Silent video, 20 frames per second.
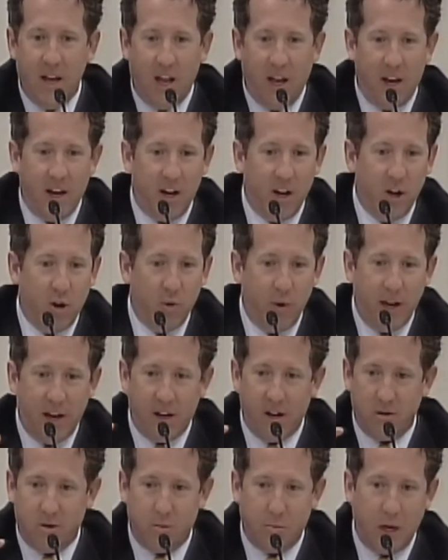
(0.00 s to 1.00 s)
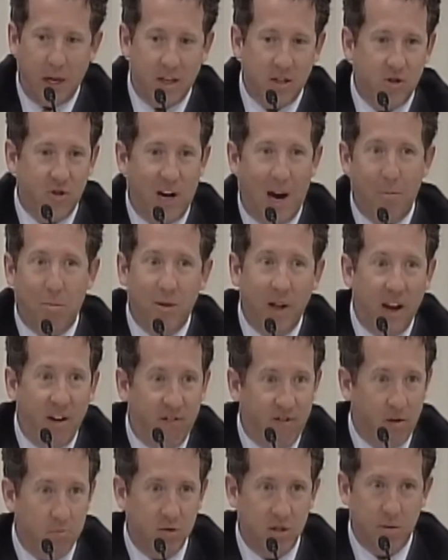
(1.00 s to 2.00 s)
we can extrapolate
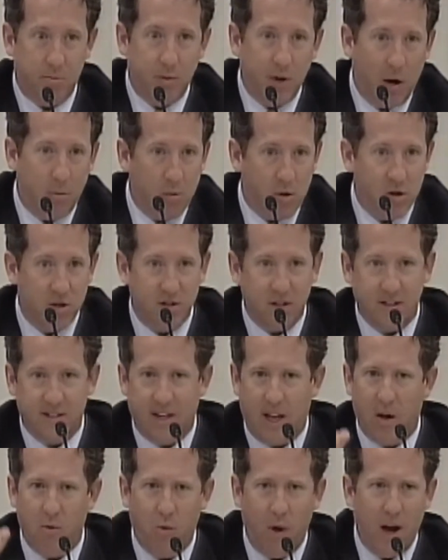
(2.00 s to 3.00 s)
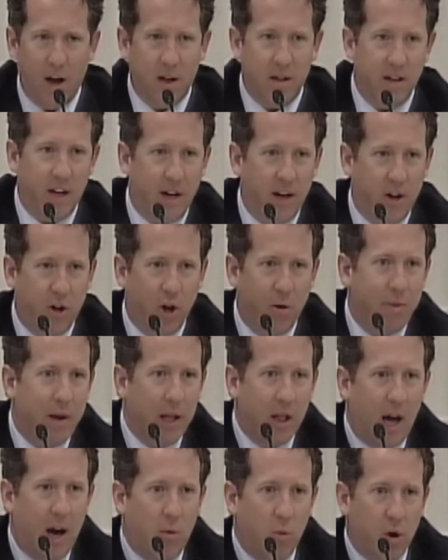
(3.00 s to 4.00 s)
from some numbers and say, well, it could be
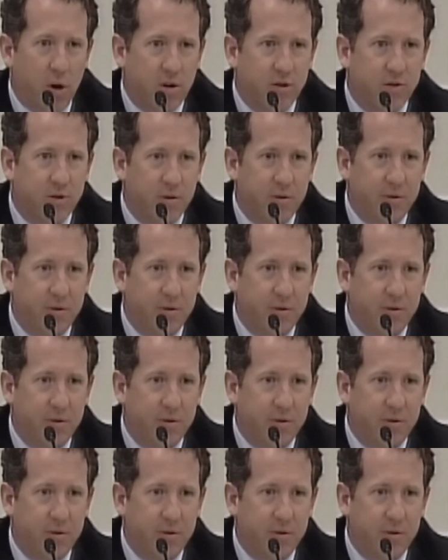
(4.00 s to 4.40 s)
a lot worse.